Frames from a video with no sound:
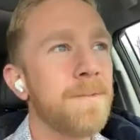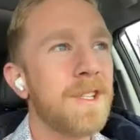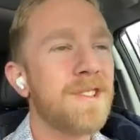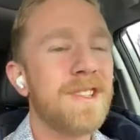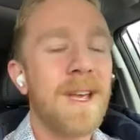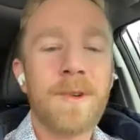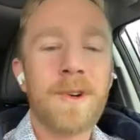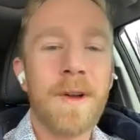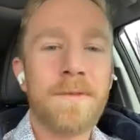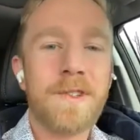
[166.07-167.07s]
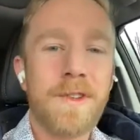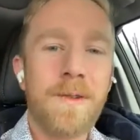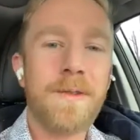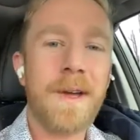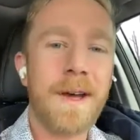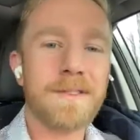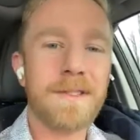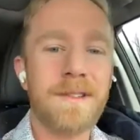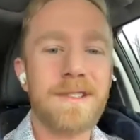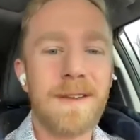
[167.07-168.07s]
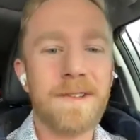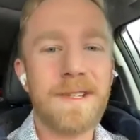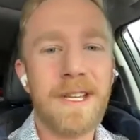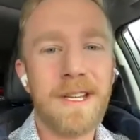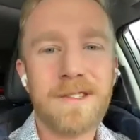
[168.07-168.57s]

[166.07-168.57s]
December of 2017.